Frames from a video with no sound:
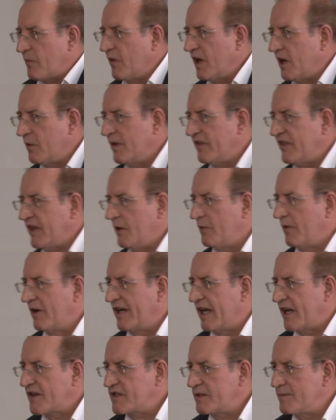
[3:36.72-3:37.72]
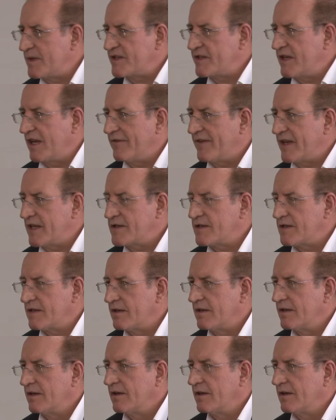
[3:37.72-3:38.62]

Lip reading: work with you on customer service?